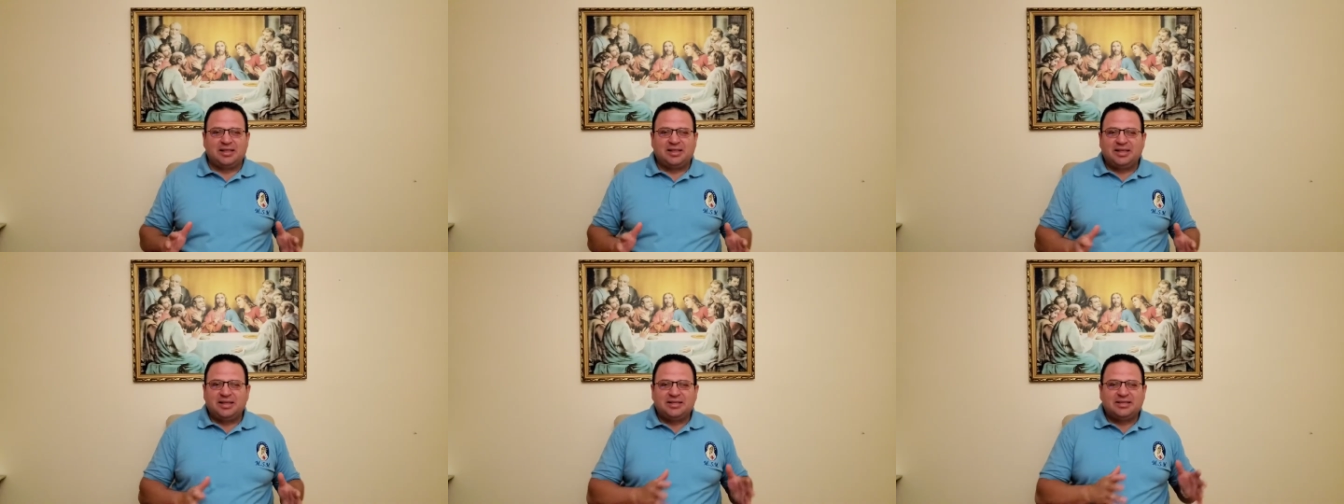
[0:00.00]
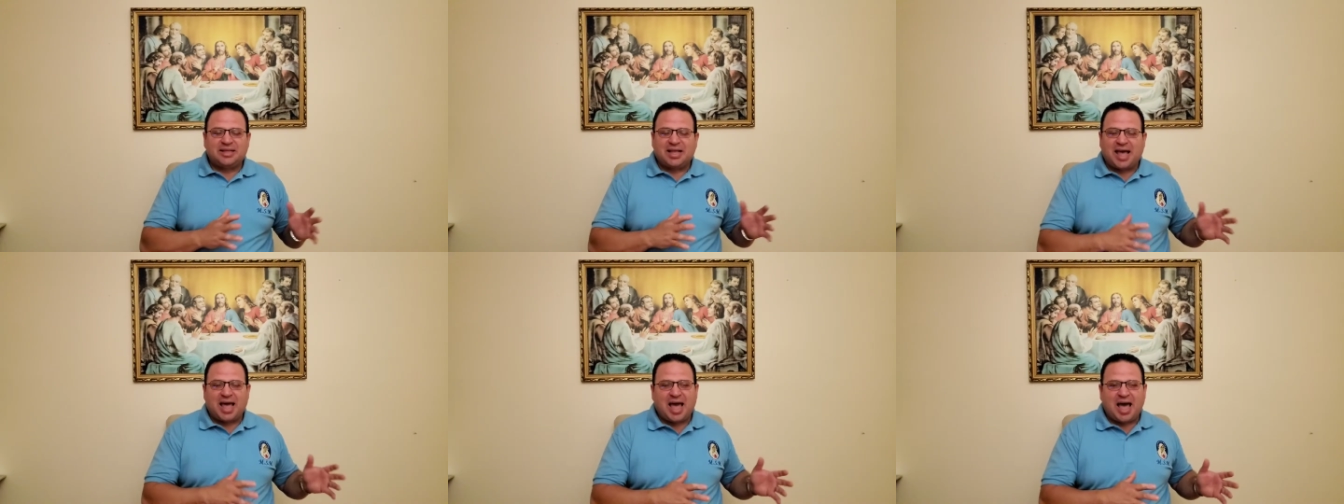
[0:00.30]

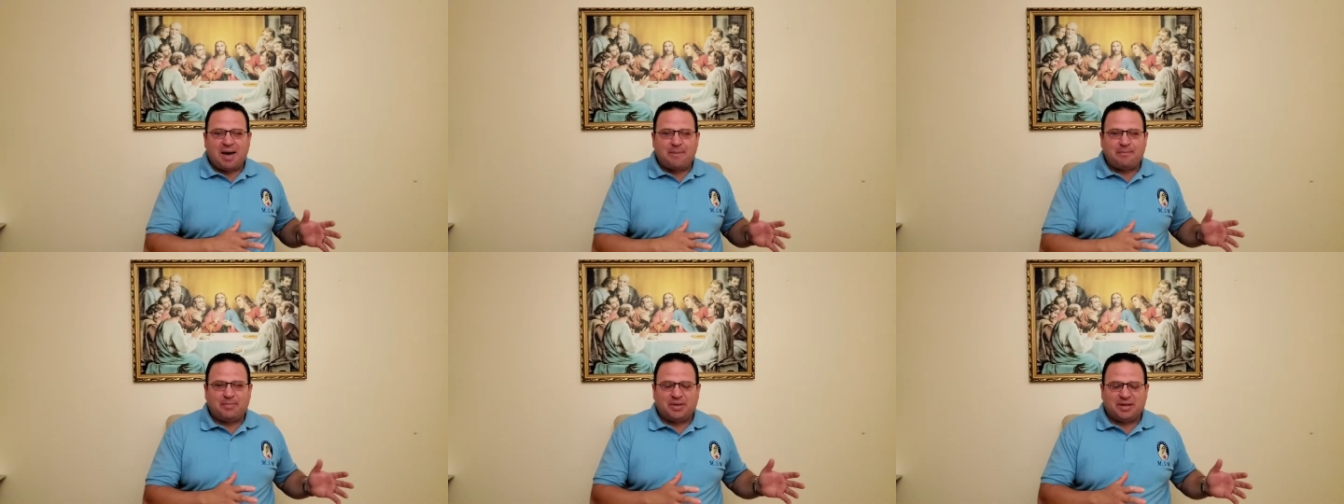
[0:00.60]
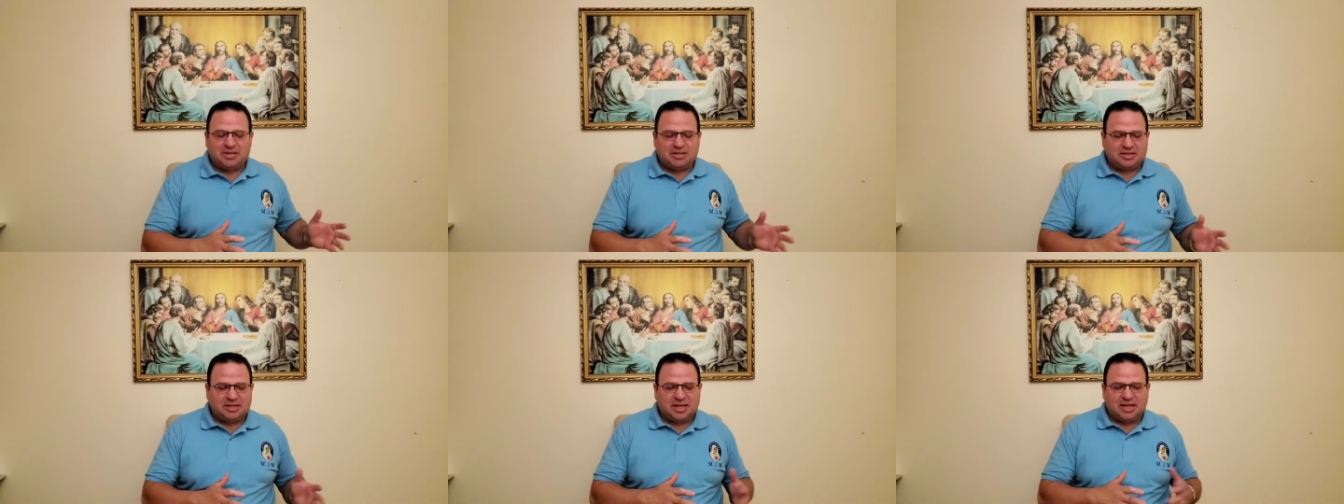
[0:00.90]
this
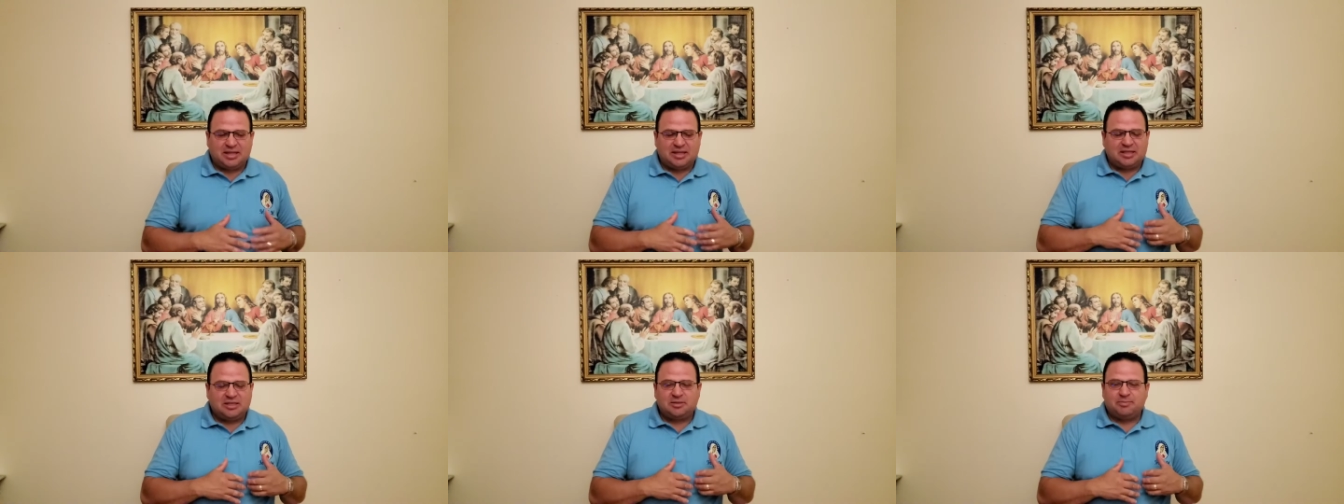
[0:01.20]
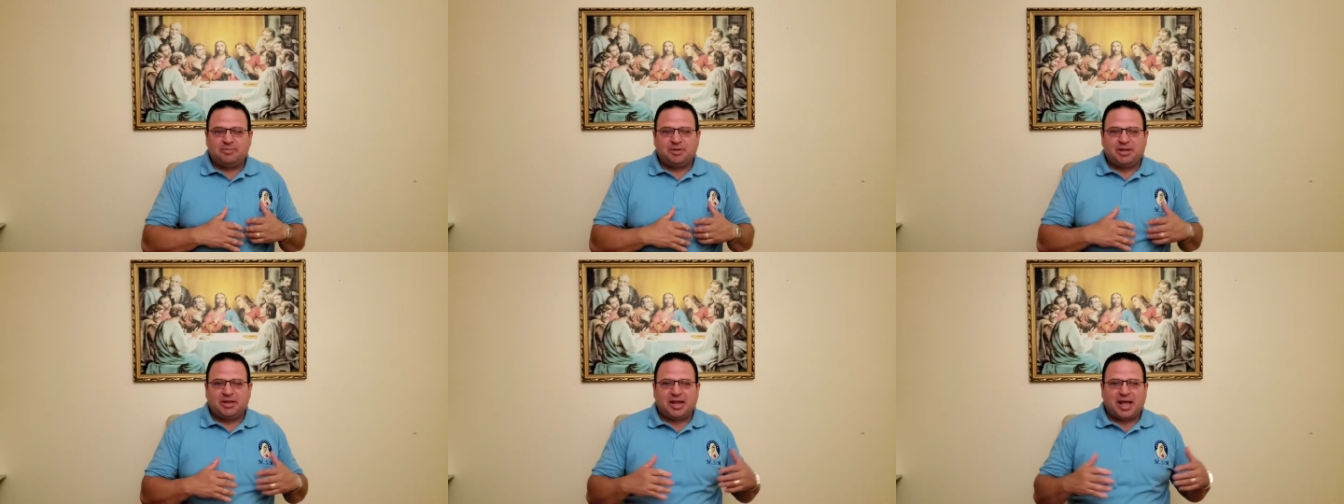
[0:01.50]
happened, and this
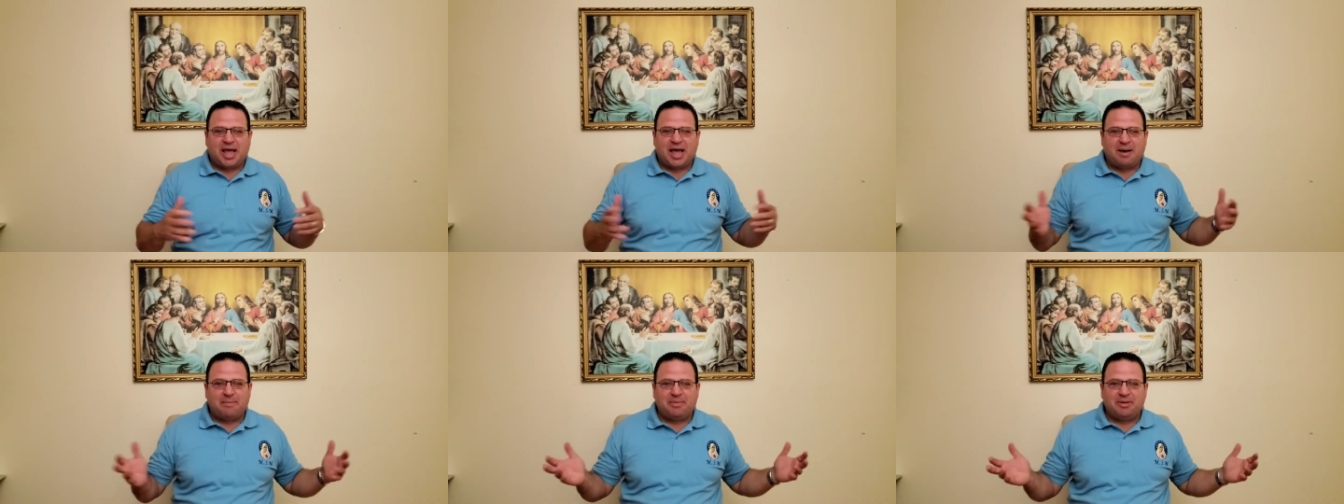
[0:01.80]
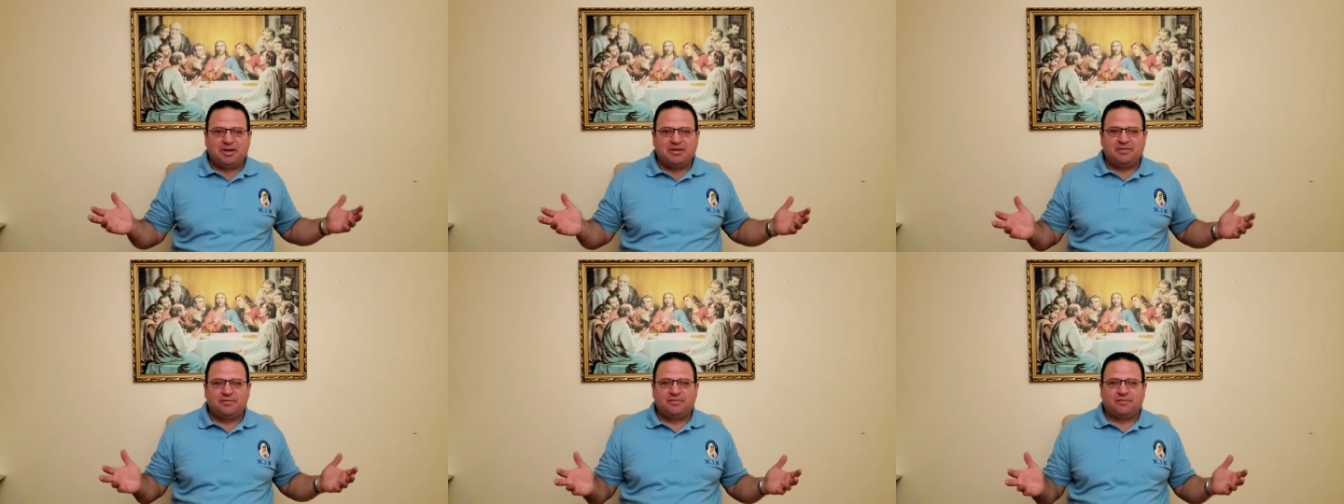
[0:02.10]
has been
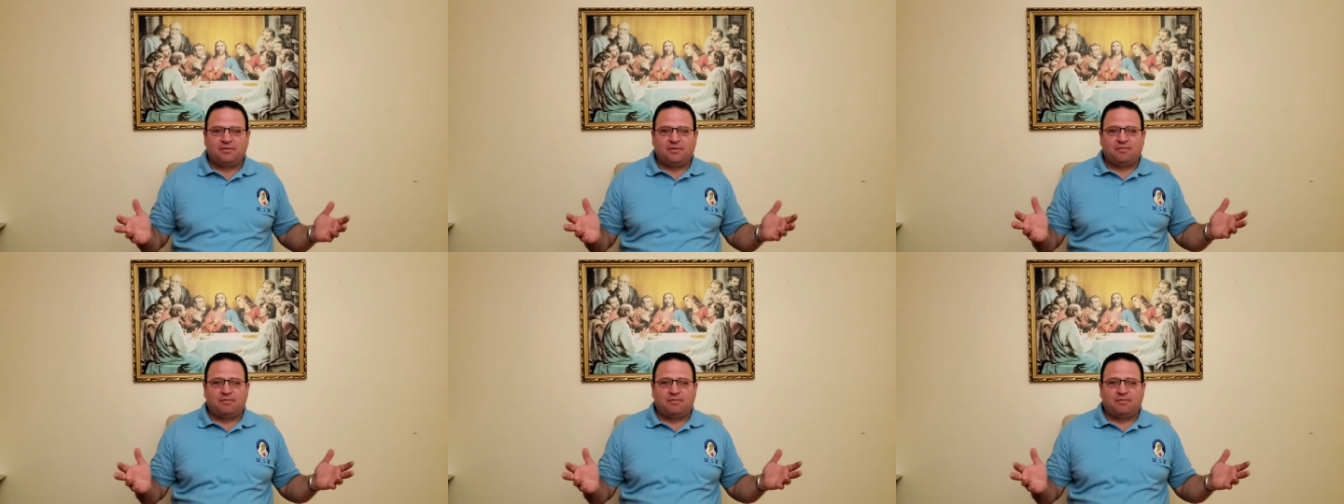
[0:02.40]
happening